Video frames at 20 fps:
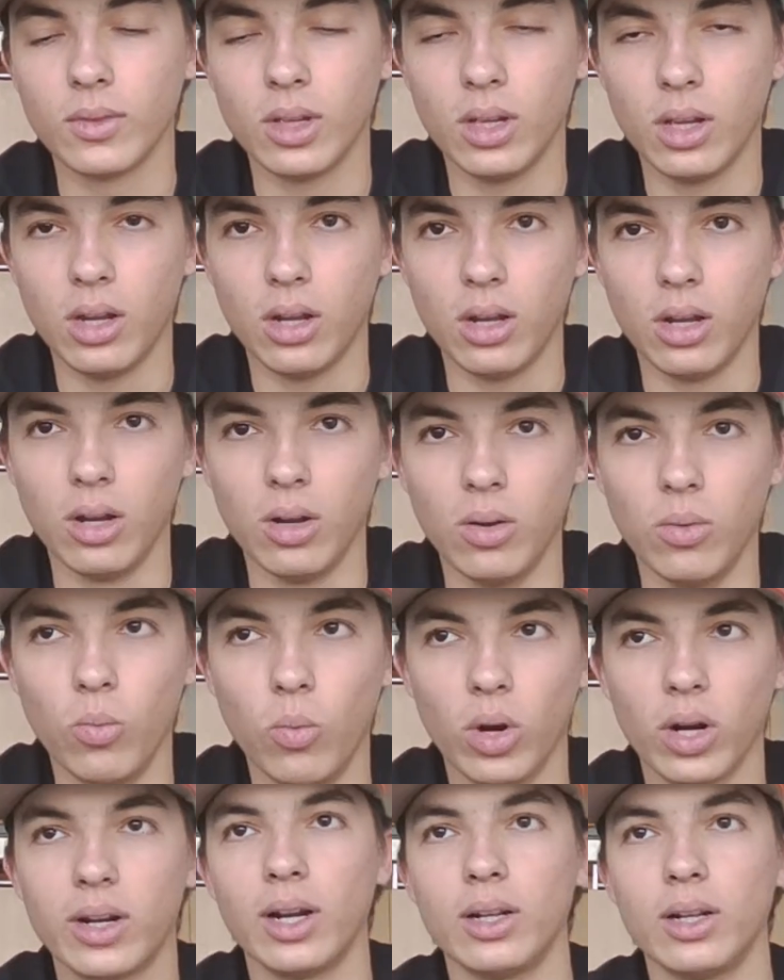
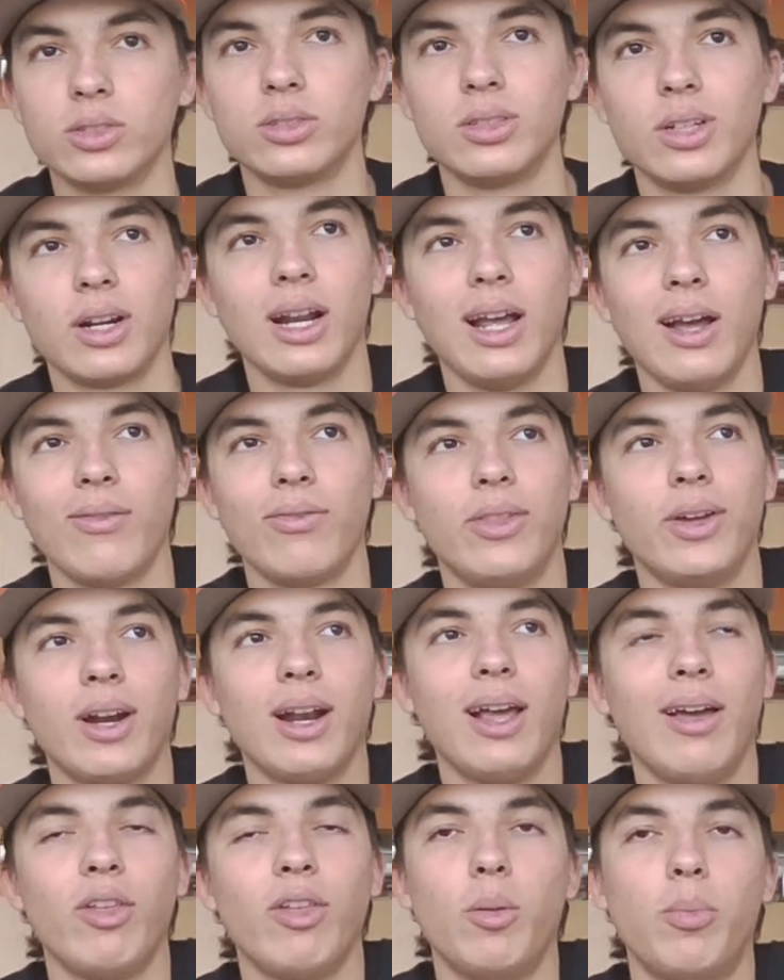workouts. They're gonna
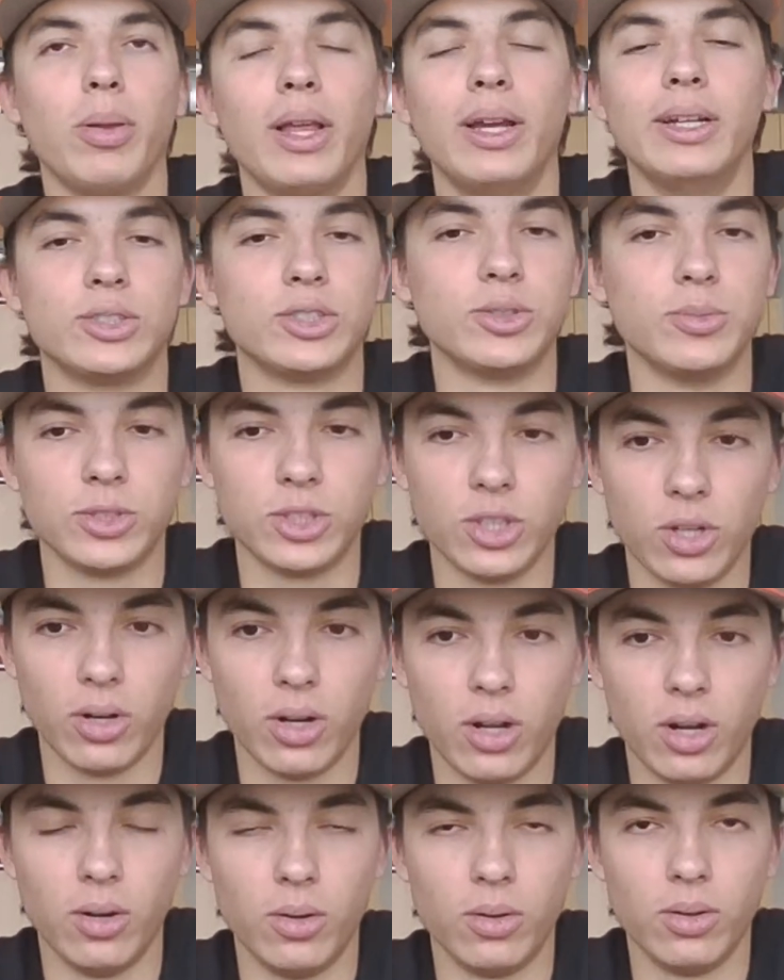have their plans from
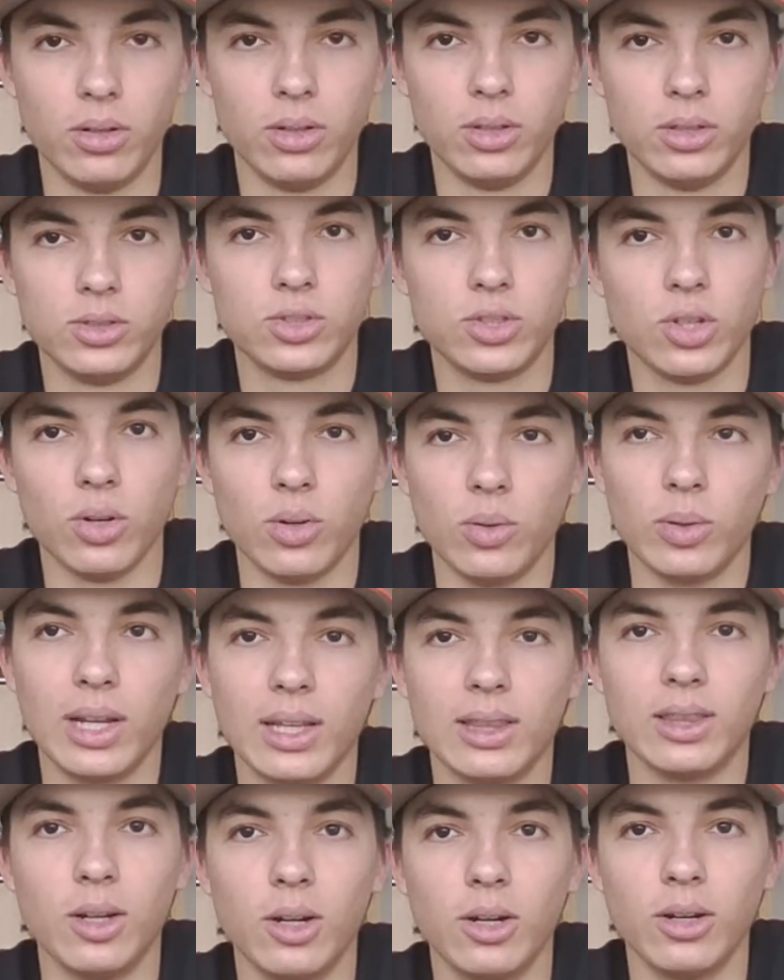Soto. Soto will
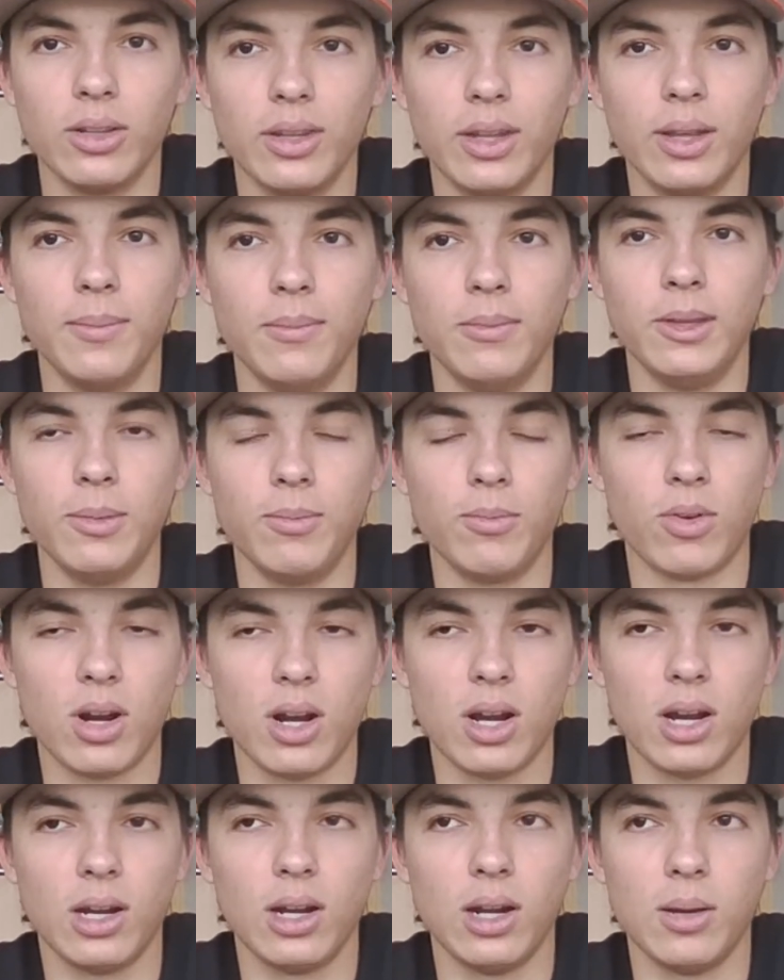get them
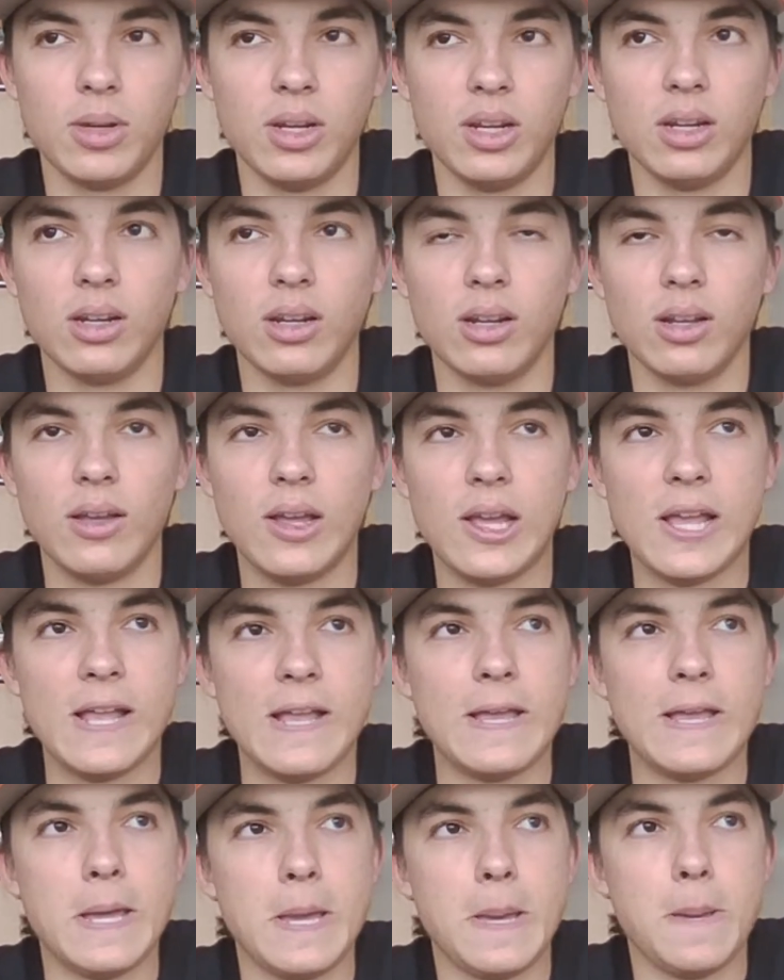right. I mean,
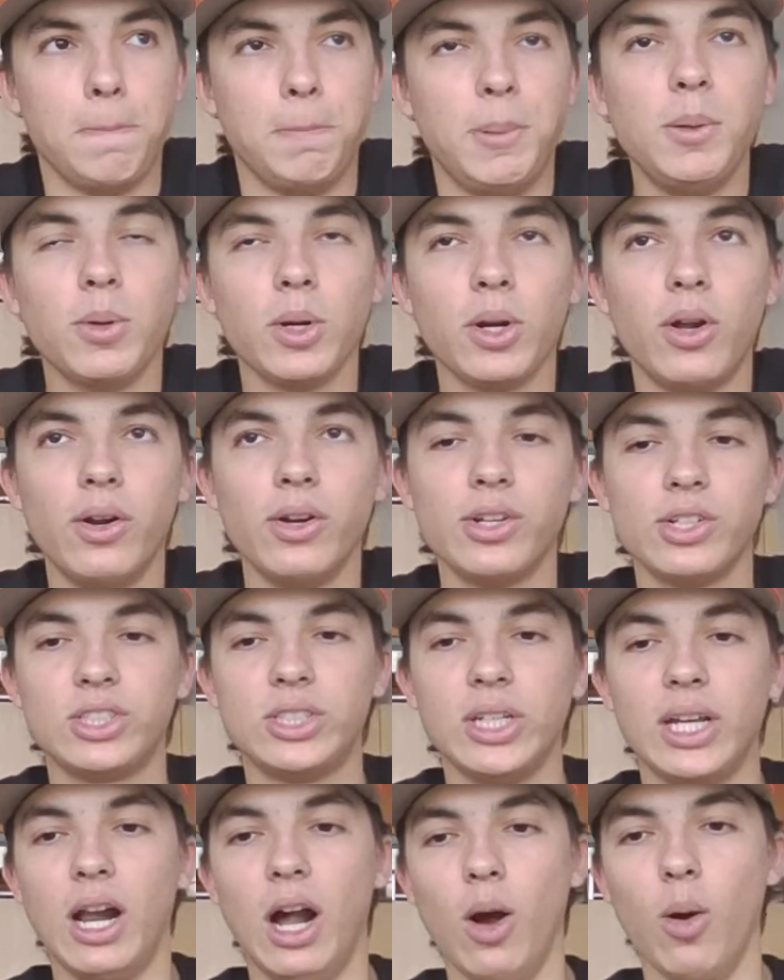people don't
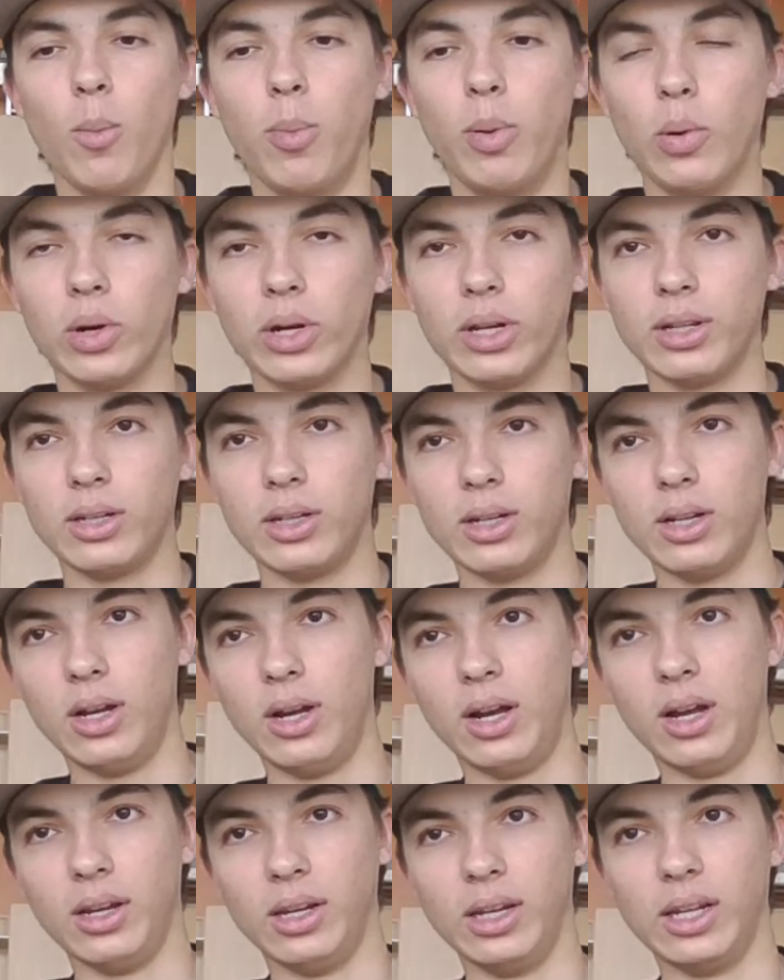understand how important
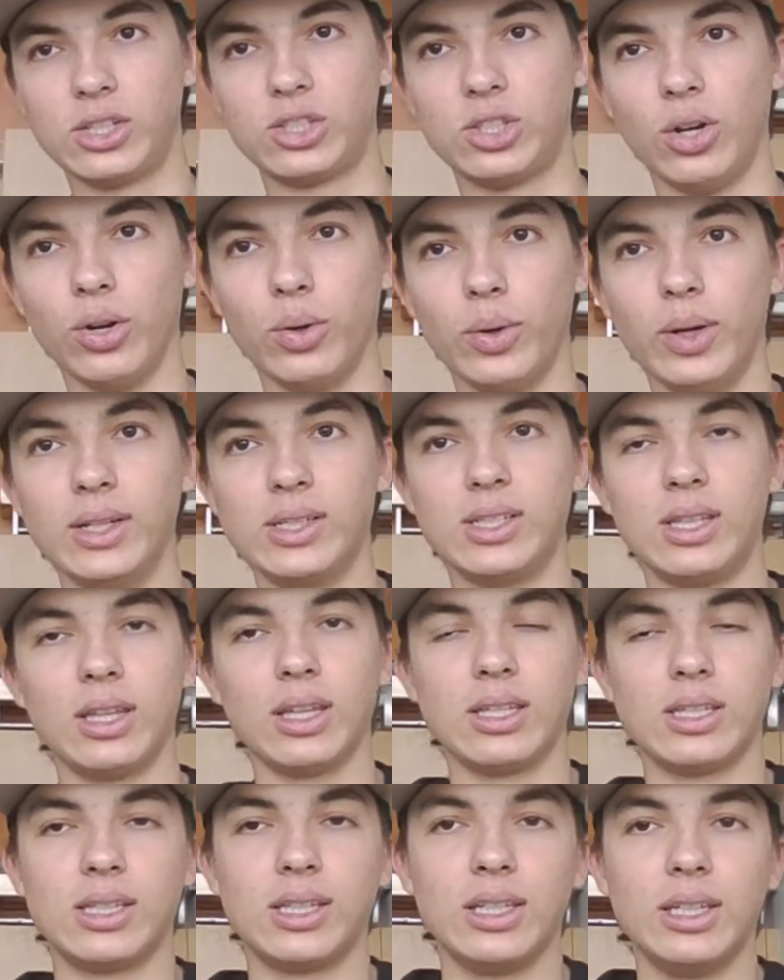Nick Soto is to
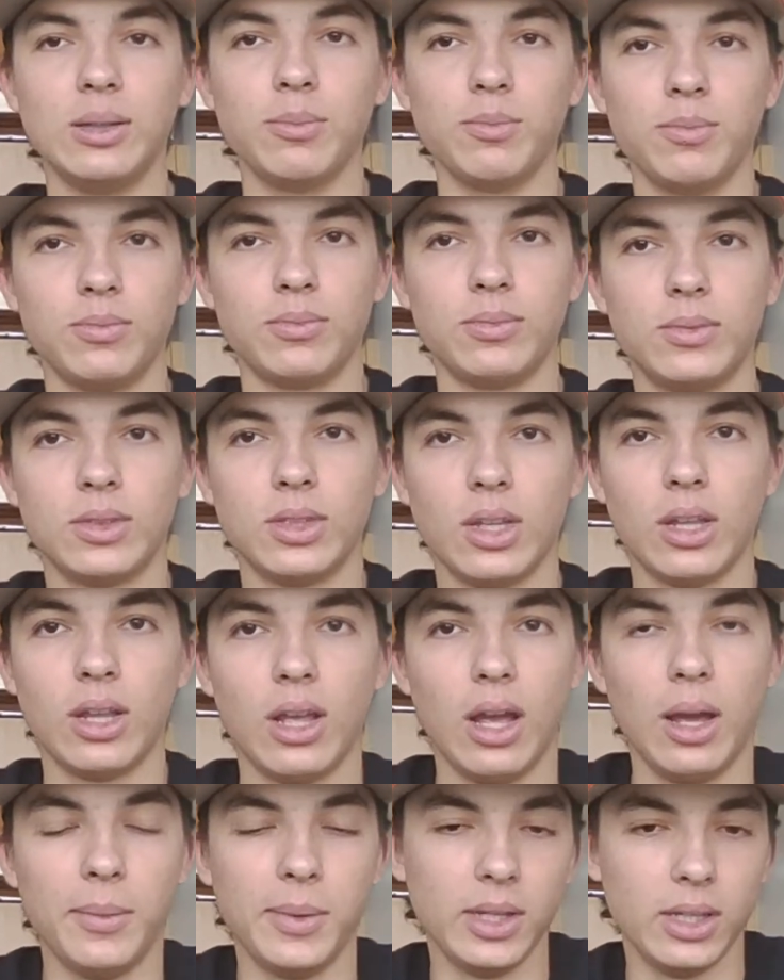this team.
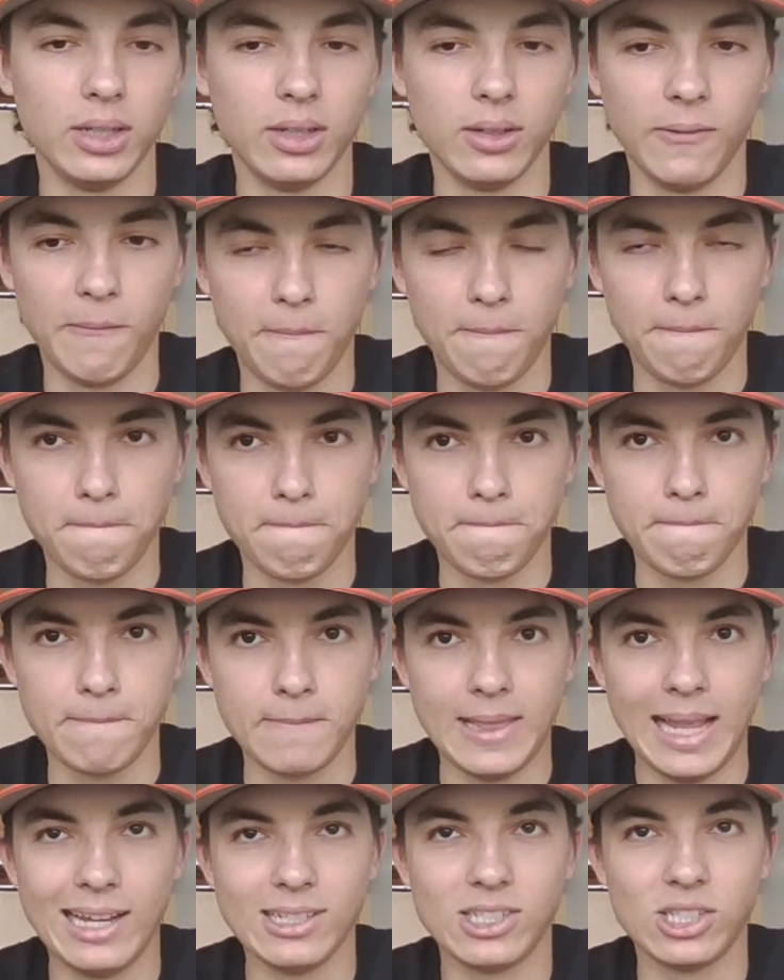I mean,
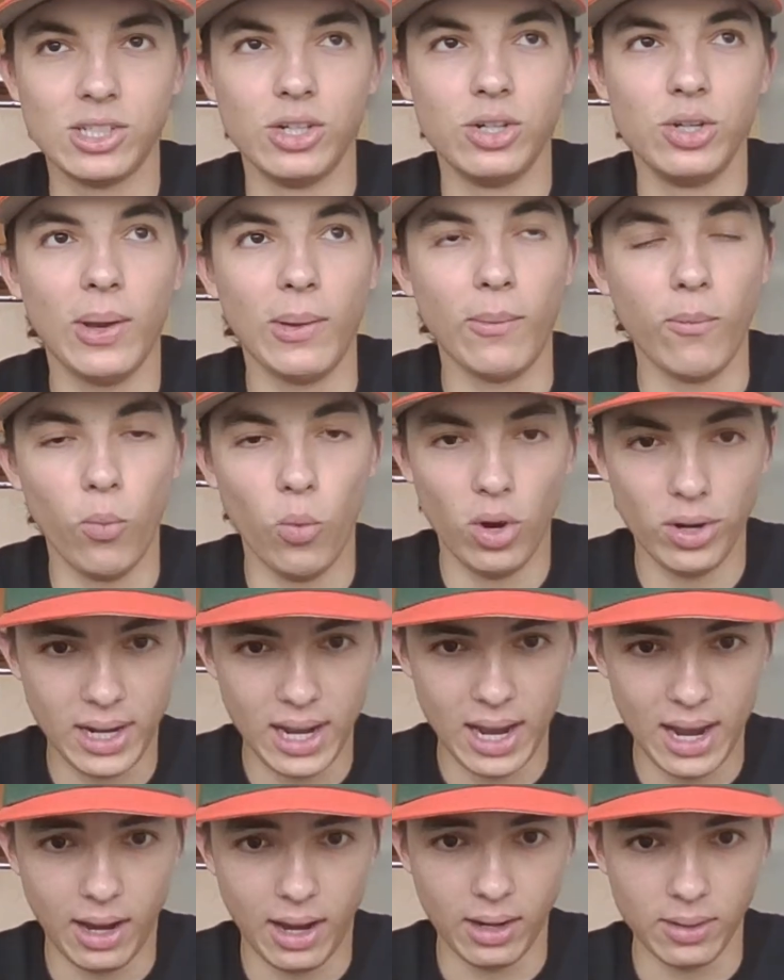last year you had one
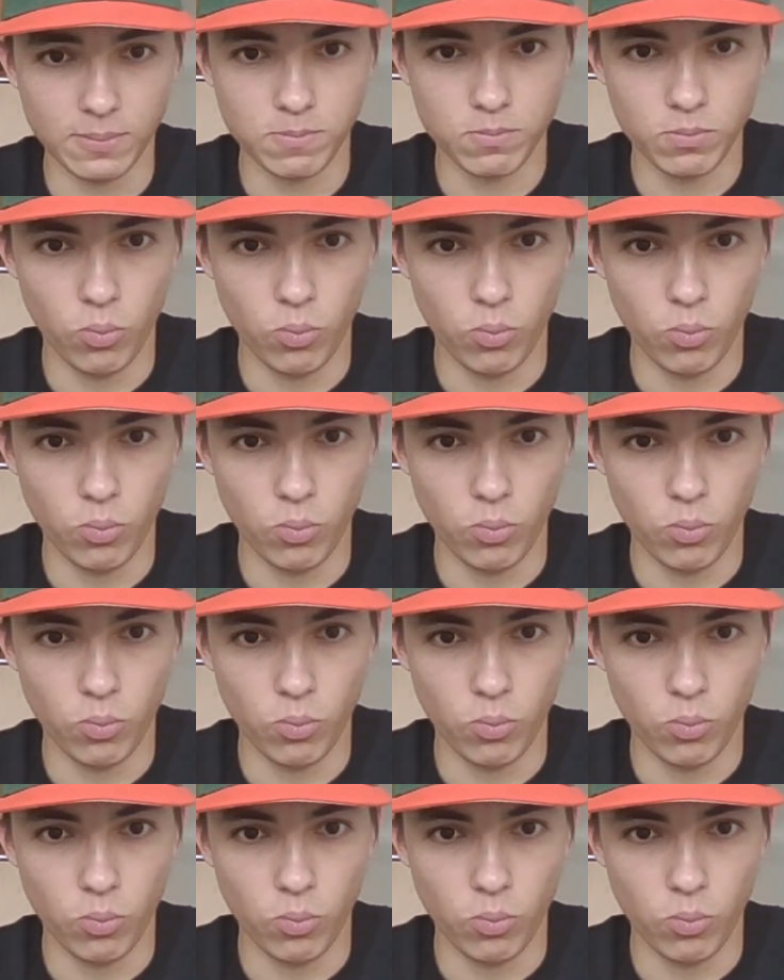guy,